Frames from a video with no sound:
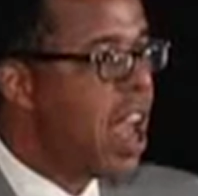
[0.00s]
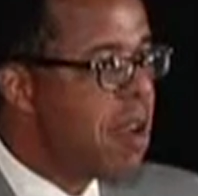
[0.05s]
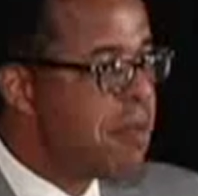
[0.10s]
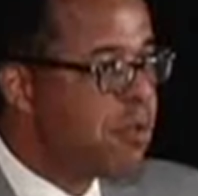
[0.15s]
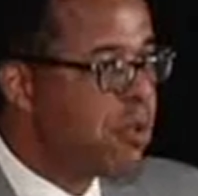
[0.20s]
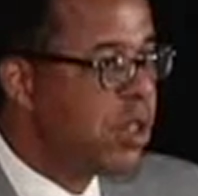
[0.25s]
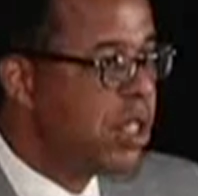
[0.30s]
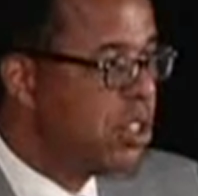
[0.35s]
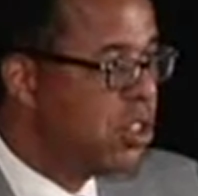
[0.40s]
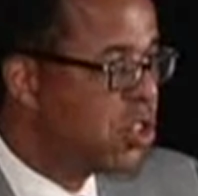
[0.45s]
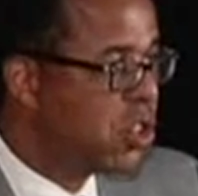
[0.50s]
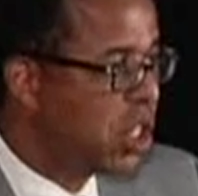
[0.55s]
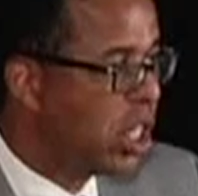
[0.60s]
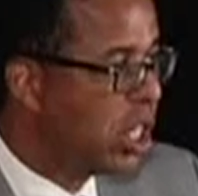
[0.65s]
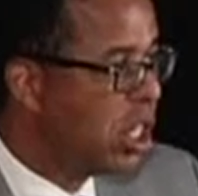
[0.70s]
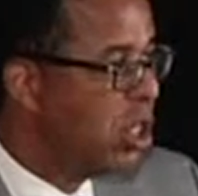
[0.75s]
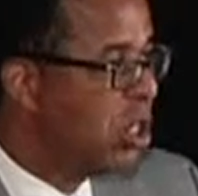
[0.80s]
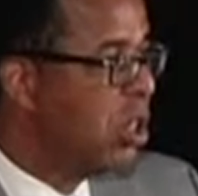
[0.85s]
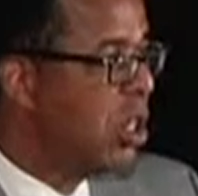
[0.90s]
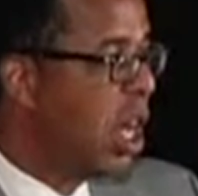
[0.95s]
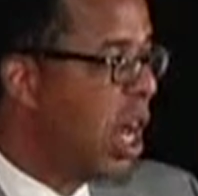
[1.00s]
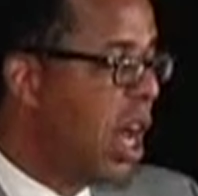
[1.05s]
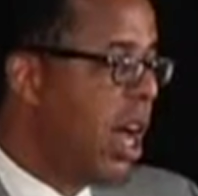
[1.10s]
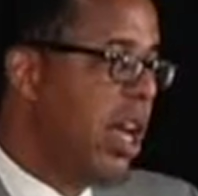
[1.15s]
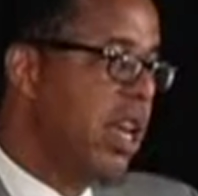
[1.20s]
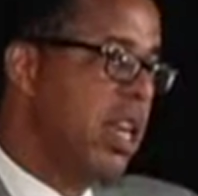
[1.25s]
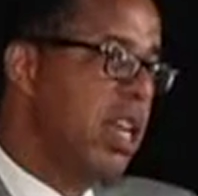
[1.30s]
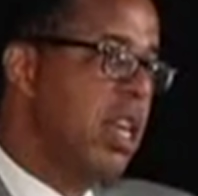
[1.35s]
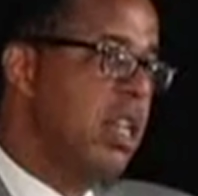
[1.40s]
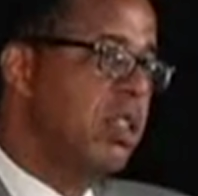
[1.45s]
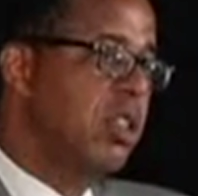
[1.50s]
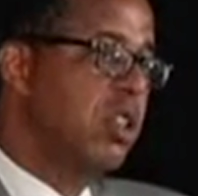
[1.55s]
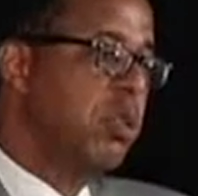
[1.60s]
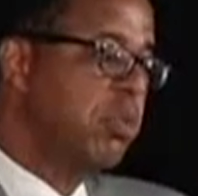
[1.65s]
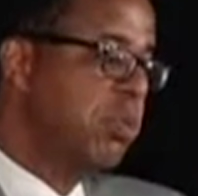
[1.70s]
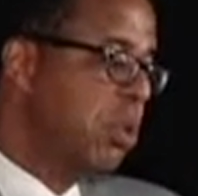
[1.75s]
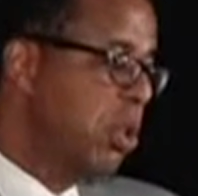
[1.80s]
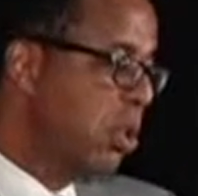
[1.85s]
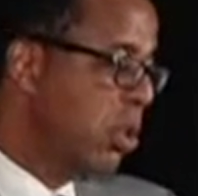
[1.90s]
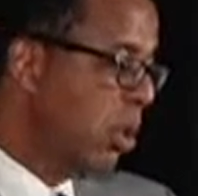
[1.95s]
every single high-end
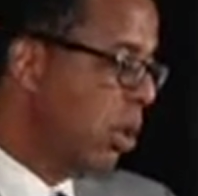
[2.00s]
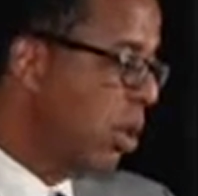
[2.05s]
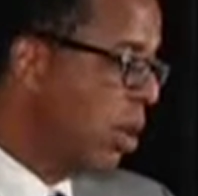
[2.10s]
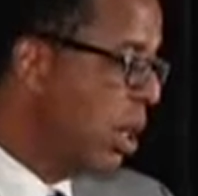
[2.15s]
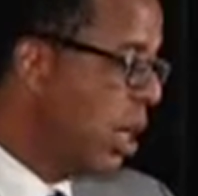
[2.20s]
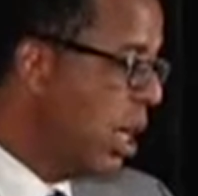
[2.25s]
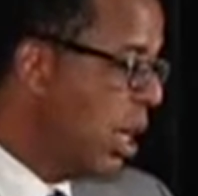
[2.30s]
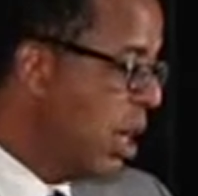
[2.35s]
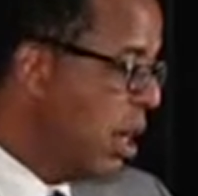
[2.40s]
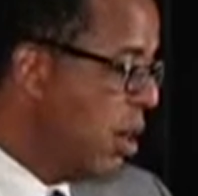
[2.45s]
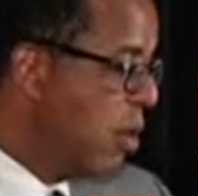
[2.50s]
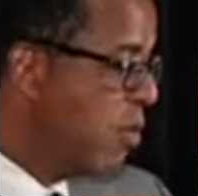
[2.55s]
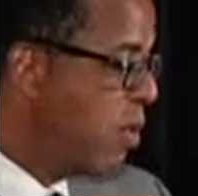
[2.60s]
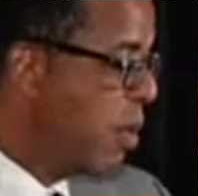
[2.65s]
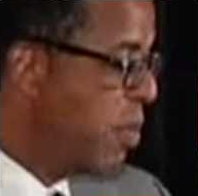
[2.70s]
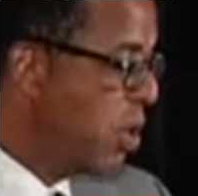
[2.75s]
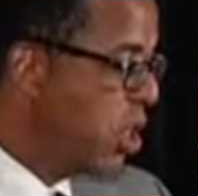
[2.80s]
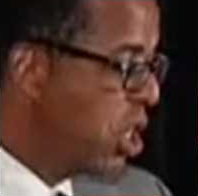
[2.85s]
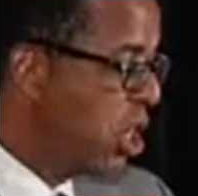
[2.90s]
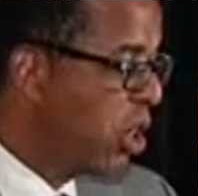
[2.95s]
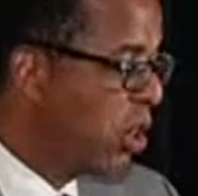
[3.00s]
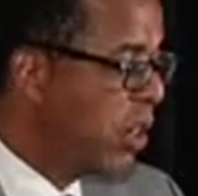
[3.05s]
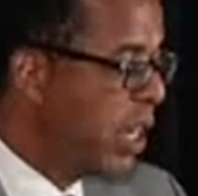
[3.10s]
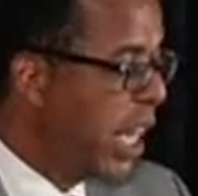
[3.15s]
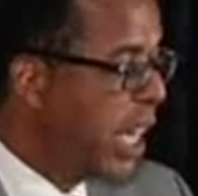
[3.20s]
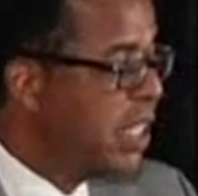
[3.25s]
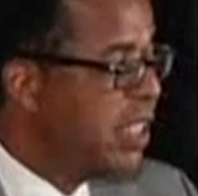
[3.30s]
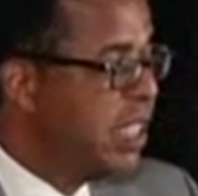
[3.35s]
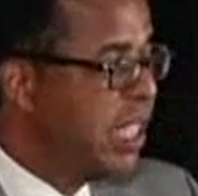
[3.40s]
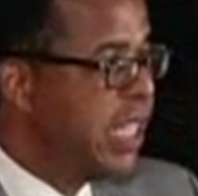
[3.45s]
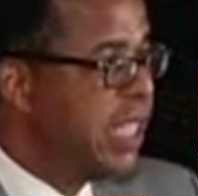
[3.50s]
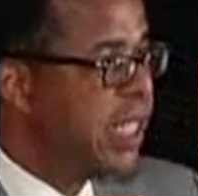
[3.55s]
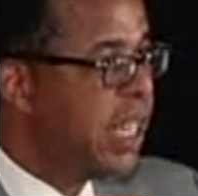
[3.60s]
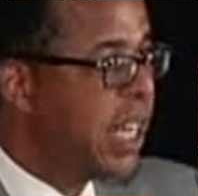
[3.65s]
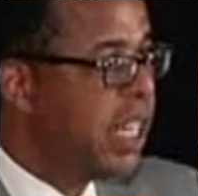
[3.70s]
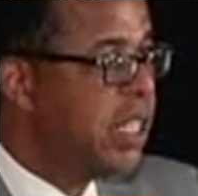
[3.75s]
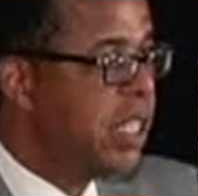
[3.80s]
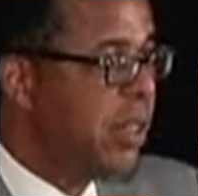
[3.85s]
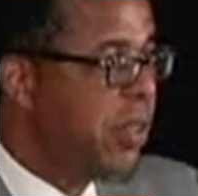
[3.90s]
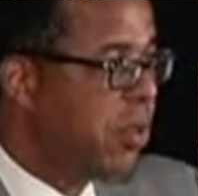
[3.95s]
computer from the year
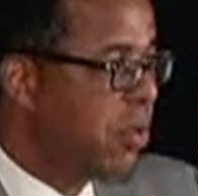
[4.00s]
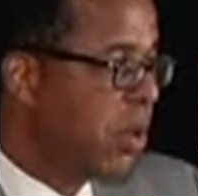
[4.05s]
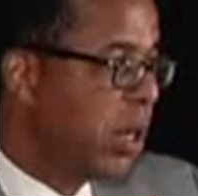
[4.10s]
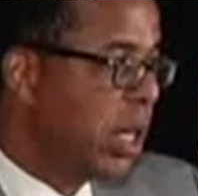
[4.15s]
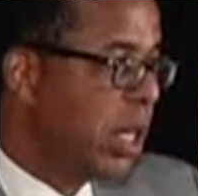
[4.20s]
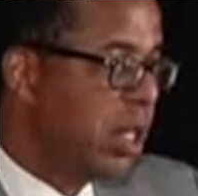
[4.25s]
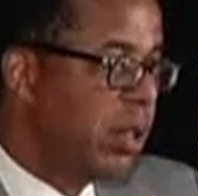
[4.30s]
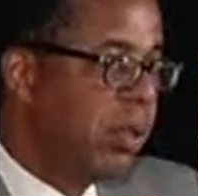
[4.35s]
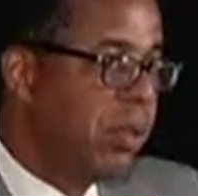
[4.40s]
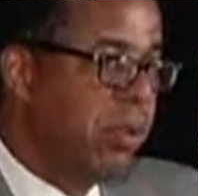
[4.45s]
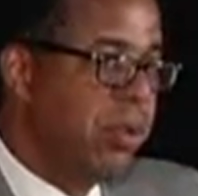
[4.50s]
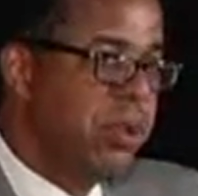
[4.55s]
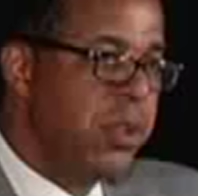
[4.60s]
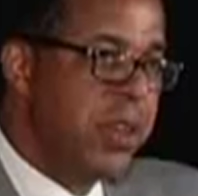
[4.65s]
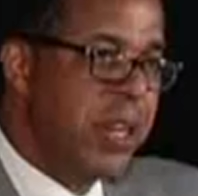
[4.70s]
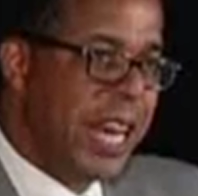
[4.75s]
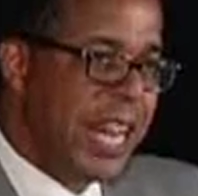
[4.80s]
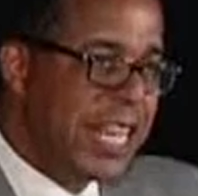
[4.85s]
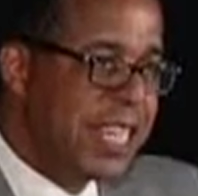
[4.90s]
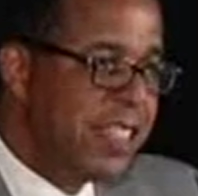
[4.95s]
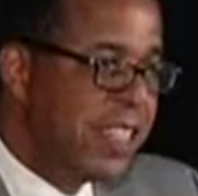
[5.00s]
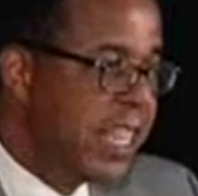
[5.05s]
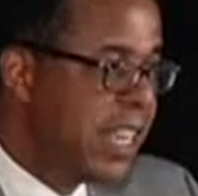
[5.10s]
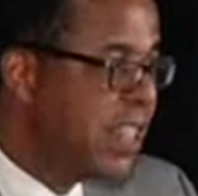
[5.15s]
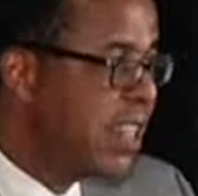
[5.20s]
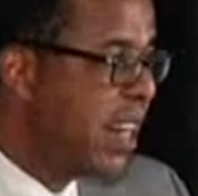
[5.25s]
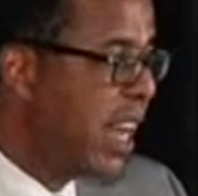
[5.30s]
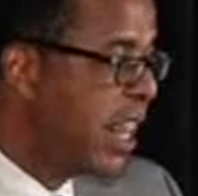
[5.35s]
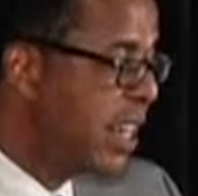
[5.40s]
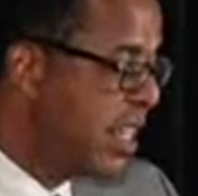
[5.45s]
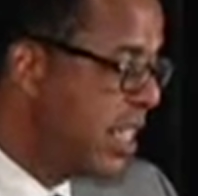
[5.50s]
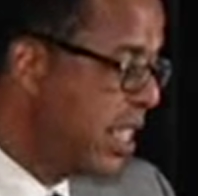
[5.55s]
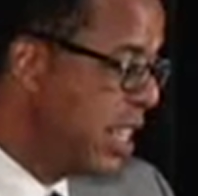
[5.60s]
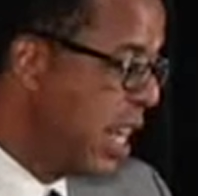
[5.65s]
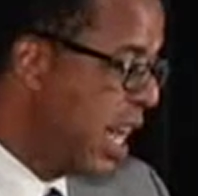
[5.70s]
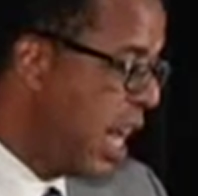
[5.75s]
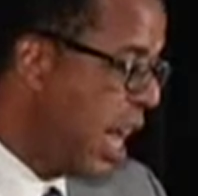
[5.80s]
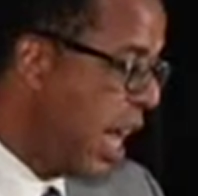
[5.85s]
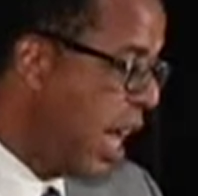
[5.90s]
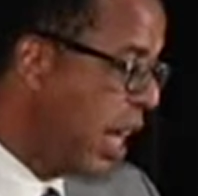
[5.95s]
1993 through
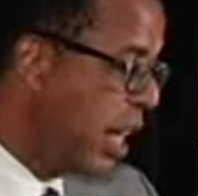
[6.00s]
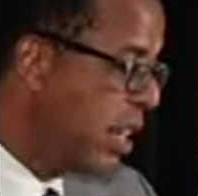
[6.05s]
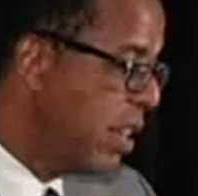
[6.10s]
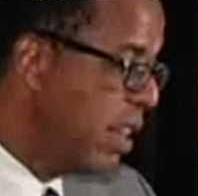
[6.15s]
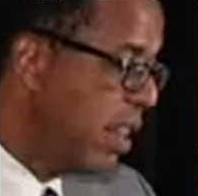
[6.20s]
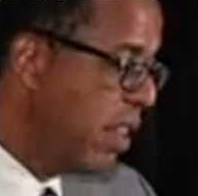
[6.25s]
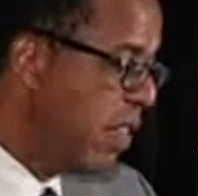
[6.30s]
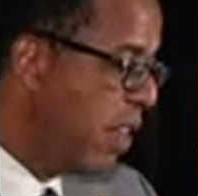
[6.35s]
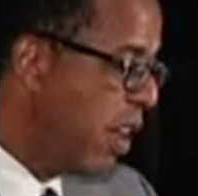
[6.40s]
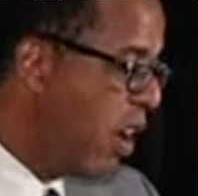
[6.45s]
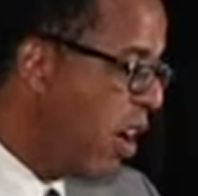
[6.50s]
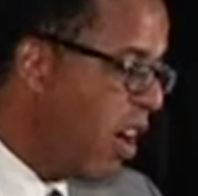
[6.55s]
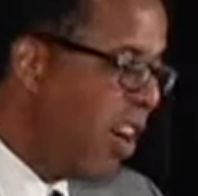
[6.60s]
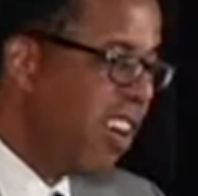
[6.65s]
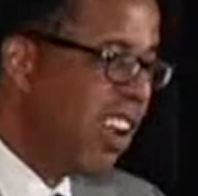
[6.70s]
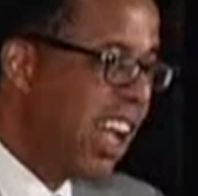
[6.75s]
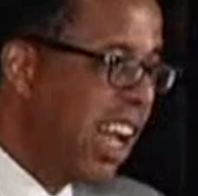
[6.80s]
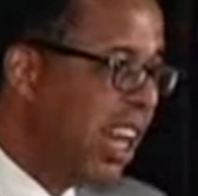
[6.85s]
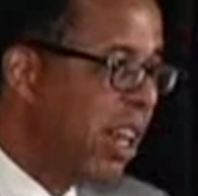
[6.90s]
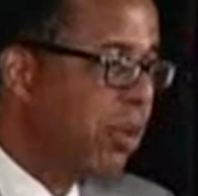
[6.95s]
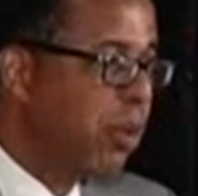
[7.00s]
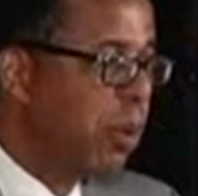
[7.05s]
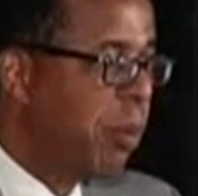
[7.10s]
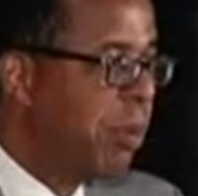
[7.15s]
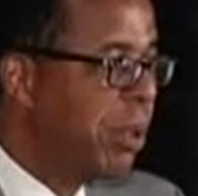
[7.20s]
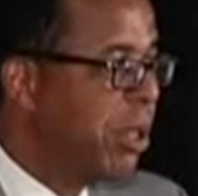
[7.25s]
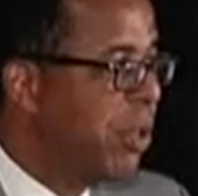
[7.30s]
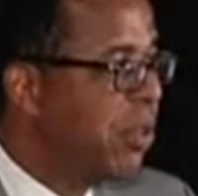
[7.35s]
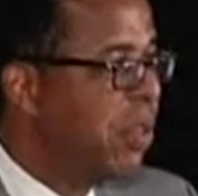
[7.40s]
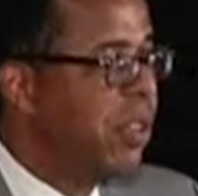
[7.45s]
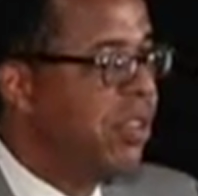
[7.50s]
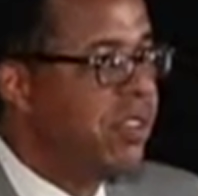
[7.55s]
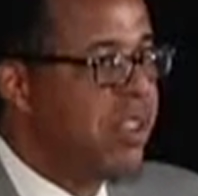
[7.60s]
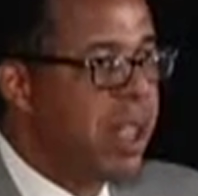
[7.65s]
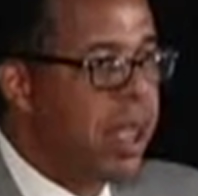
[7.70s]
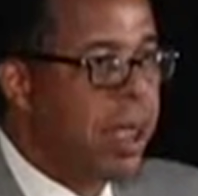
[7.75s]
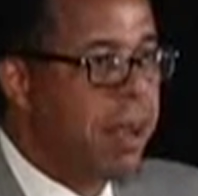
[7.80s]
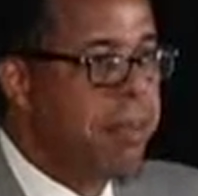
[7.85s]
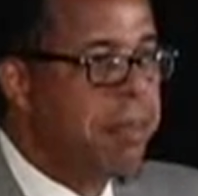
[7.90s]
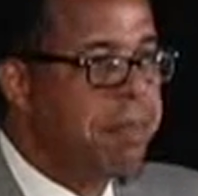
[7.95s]
1999, they all kind of were built the same.